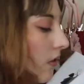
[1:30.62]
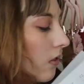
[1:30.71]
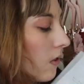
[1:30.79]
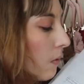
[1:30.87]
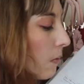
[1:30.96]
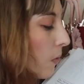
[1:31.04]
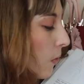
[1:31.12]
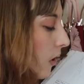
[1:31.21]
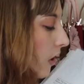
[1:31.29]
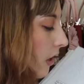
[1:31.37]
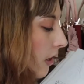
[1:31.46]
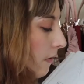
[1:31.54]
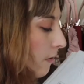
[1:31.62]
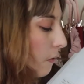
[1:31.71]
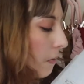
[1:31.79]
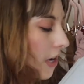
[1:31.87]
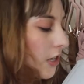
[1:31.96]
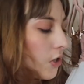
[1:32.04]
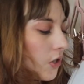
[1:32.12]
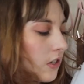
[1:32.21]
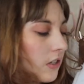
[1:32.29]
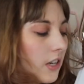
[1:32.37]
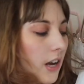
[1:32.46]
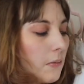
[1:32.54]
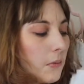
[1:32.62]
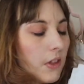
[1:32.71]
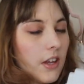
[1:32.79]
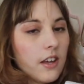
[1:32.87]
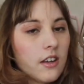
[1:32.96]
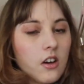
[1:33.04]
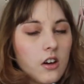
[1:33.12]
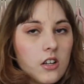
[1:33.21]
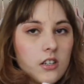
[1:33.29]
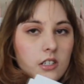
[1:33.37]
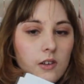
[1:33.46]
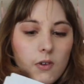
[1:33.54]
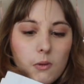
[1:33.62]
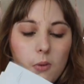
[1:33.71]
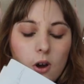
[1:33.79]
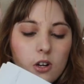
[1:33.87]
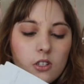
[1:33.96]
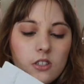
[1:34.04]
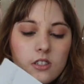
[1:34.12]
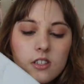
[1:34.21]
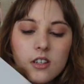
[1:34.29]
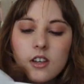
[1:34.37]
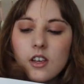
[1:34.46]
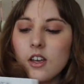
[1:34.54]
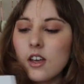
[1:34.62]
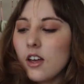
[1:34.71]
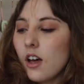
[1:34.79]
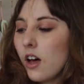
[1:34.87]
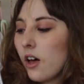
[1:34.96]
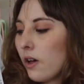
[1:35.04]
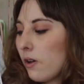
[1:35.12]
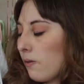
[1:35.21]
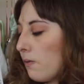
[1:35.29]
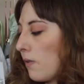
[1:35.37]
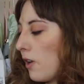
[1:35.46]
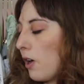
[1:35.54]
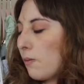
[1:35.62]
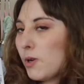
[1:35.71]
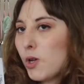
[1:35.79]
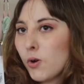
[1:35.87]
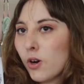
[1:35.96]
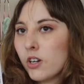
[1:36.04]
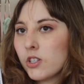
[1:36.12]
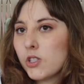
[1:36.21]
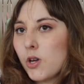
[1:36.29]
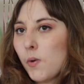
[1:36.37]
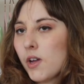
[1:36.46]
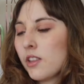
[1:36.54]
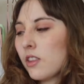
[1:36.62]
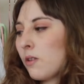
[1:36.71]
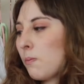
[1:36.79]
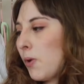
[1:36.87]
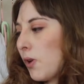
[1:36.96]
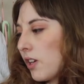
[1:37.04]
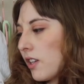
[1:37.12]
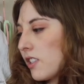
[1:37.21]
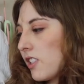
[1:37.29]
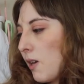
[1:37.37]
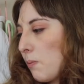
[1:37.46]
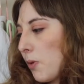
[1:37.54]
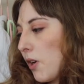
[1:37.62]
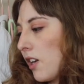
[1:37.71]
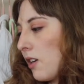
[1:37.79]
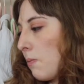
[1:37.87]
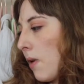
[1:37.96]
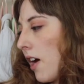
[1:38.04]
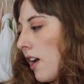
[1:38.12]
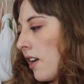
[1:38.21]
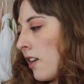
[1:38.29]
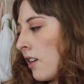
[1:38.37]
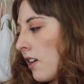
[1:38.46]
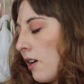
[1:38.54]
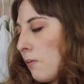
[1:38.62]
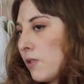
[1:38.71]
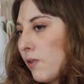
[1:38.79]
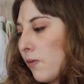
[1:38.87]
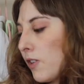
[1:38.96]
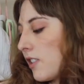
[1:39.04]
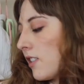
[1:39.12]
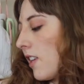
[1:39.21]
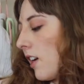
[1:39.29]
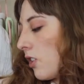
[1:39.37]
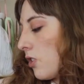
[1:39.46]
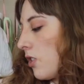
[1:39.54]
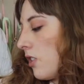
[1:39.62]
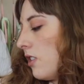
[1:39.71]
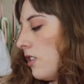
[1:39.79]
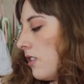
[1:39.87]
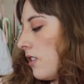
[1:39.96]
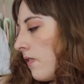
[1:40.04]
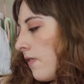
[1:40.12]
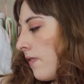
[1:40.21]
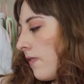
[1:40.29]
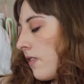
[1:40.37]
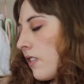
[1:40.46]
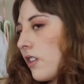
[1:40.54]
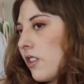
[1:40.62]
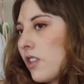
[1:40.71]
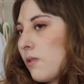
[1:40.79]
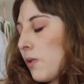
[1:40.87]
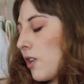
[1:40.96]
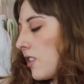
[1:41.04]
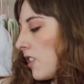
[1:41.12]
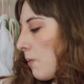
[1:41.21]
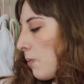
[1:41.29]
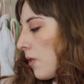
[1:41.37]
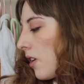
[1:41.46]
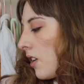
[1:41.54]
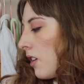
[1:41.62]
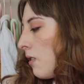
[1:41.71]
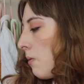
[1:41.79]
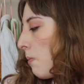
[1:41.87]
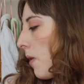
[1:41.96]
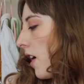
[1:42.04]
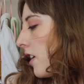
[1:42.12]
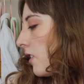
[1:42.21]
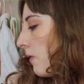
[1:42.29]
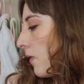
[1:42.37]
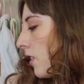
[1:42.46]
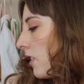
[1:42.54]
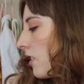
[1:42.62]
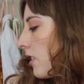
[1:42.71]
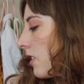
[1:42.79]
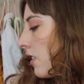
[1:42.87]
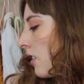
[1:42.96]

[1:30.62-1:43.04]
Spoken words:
the more information type thing on different parts of New York. So the book is separated by different sections. The book is separated by different